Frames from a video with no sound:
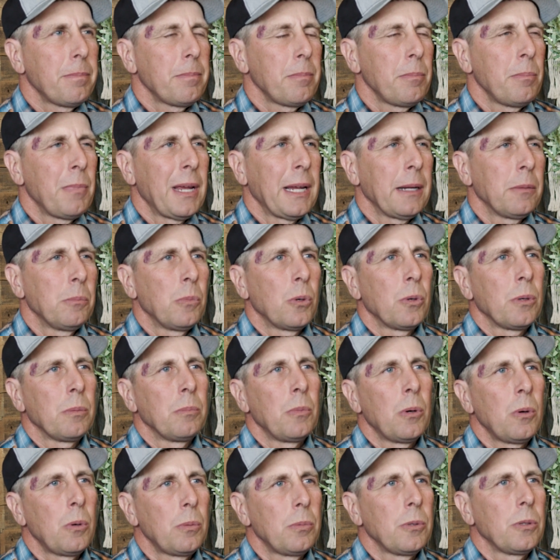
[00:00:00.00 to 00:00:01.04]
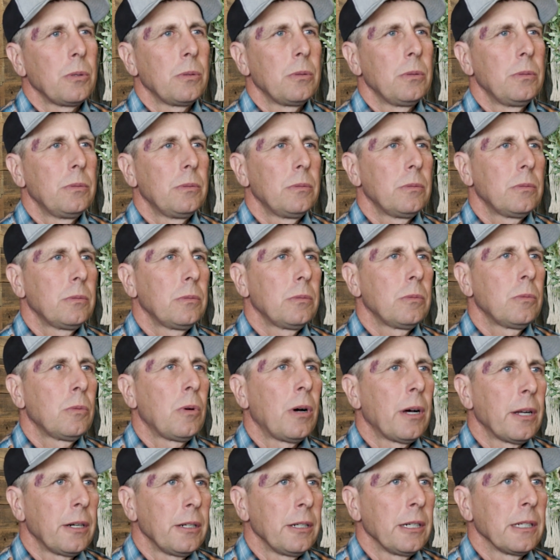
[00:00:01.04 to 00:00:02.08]
made more mobile
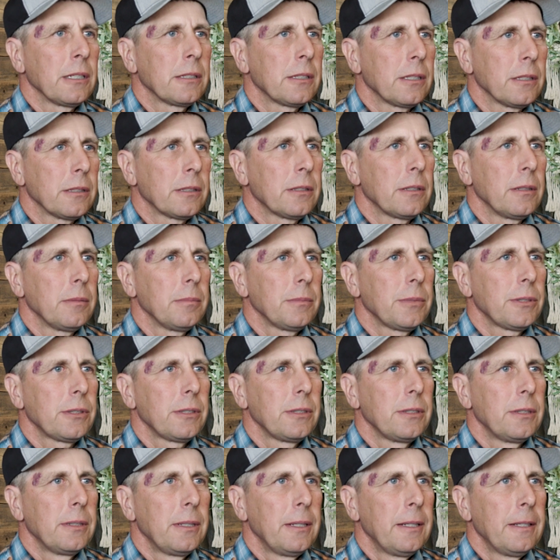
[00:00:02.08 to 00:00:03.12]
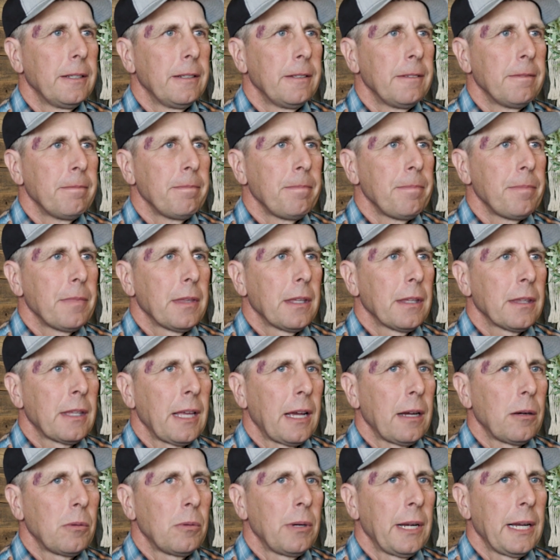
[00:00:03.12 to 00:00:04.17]
watering systems.
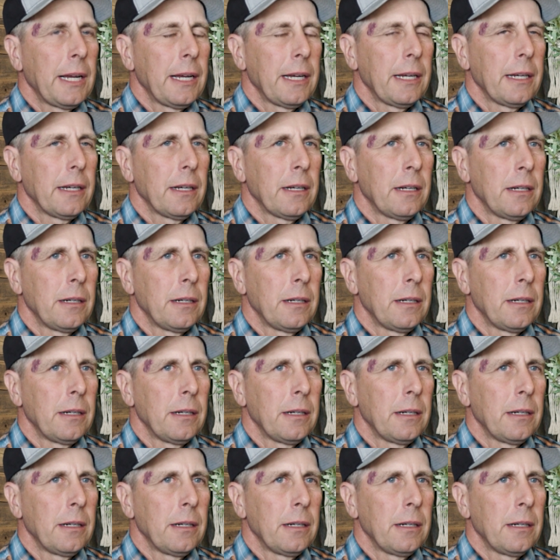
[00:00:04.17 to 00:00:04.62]
That way